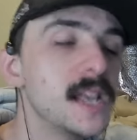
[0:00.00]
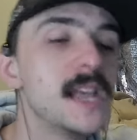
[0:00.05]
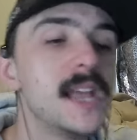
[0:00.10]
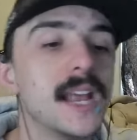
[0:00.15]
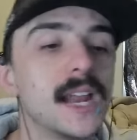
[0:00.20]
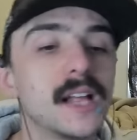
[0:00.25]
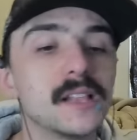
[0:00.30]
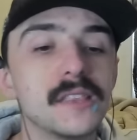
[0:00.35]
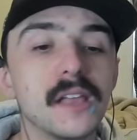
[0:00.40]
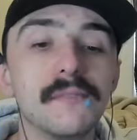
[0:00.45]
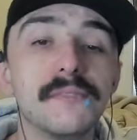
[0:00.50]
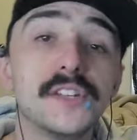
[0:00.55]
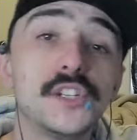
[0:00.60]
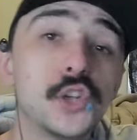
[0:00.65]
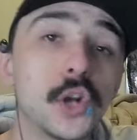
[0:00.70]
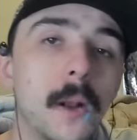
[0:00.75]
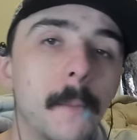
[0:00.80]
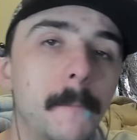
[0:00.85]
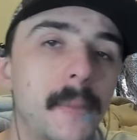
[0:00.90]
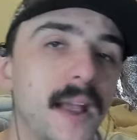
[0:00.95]
And I love that you're
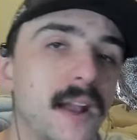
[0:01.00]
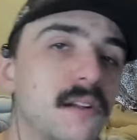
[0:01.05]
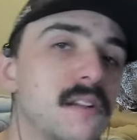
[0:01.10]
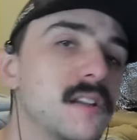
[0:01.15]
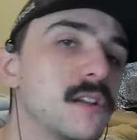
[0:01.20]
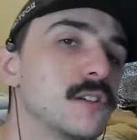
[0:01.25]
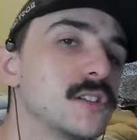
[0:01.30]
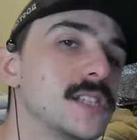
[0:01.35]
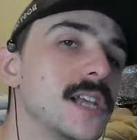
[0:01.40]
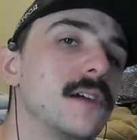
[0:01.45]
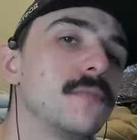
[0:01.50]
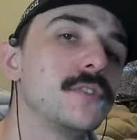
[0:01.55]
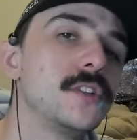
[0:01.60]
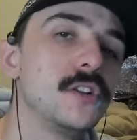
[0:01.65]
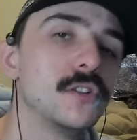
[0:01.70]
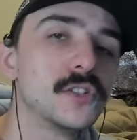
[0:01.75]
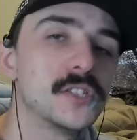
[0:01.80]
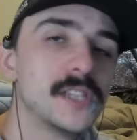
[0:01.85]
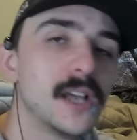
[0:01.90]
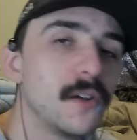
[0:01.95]
comparing yourself to
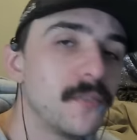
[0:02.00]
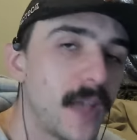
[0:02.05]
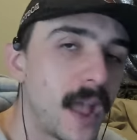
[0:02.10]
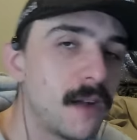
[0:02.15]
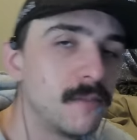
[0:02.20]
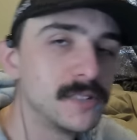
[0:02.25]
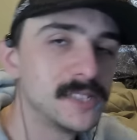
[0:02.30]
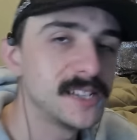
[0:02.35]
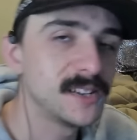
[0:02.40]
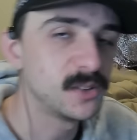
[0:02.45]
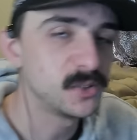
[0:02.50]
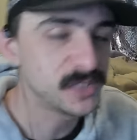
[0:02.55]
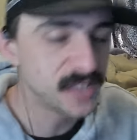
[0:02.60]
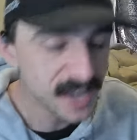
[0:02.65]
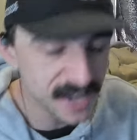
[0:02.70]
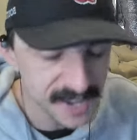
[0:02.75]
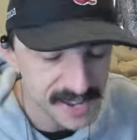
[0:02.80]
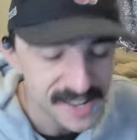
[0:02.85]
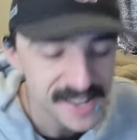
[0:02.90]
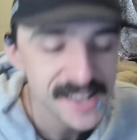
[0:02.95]
yourself every single
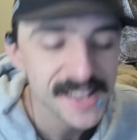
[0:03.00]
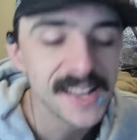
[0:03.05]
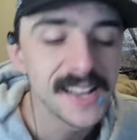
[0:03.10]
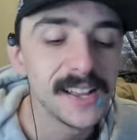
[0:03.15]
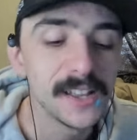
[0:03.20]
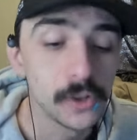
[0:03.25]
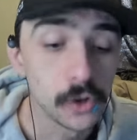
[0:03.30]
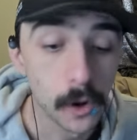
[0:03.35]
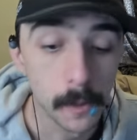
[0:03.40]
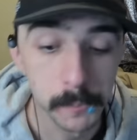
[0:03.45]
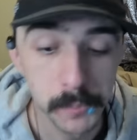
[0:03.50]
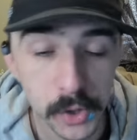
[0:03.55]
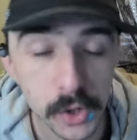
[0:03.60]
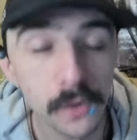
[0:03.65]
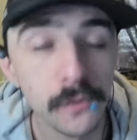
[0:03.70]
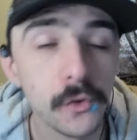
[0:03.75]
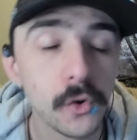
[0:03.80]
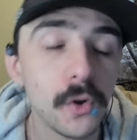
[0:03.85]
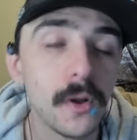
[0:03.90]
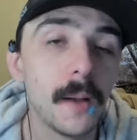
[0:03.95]
day. You're a
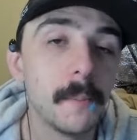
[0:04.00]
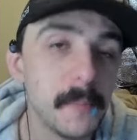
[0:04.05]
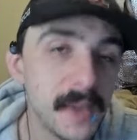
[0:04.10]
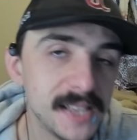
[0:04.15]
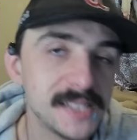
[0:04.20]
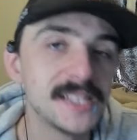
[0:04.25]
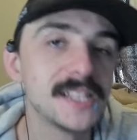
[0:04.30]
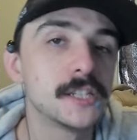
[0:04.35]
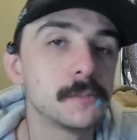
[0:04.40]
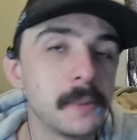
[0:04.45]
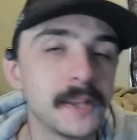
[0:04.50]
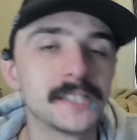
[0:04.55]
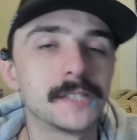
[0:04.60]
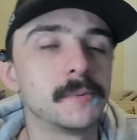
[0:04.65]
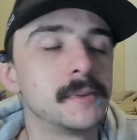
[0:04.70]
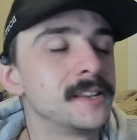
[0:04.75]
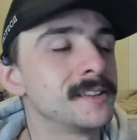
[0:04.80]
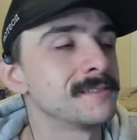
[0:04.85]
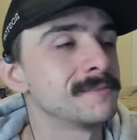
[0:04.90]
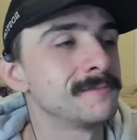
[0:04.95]
beautiful, amazing
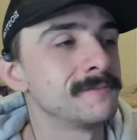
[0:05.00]
specimen.